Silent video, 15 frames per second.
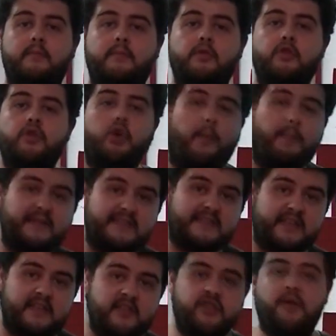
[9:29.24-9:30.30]
shopping
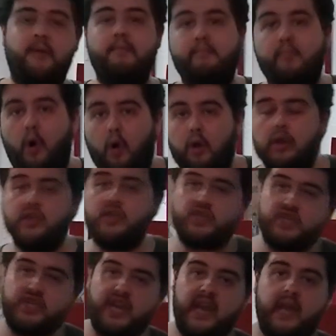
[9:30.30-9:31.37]
center mall
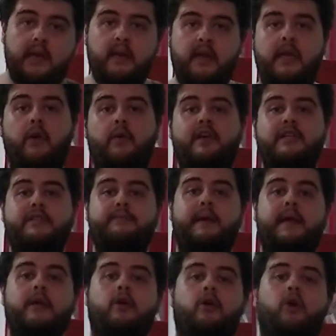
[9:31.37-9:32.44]
chain here in
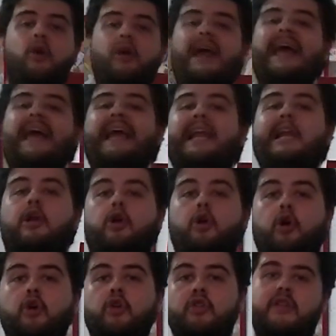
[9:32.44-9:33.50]
Spain called El
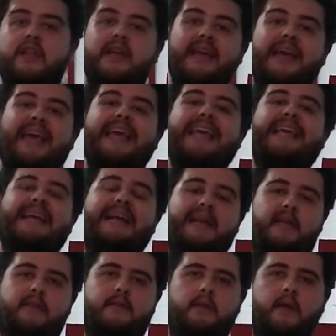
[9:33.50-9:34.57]
Corte
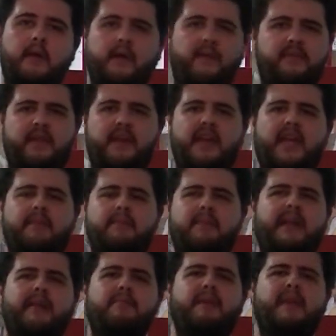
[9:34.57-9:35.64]
Inglés. The name
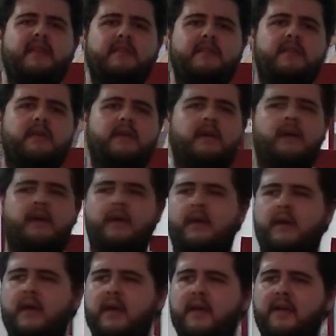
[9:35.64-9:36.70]
that means
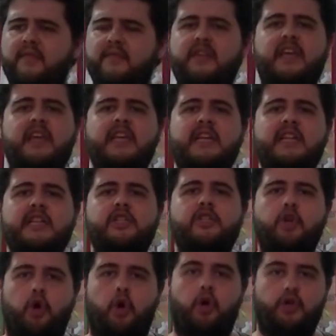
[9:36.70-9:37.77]
the English
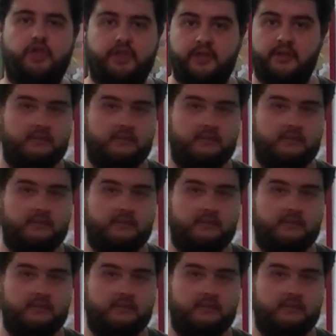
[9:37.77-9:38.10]
court.